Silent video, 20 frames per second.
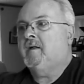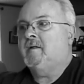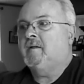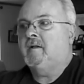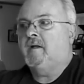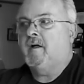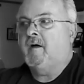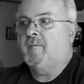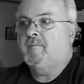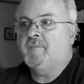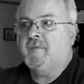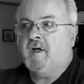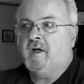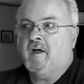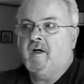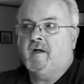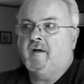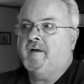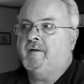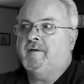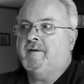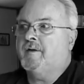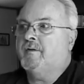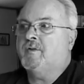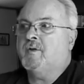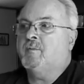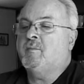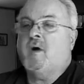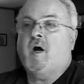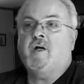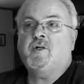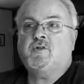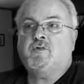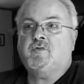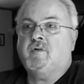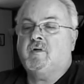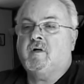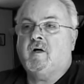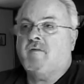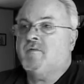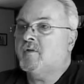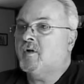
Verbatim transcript: And, um, uh, you know, the mantra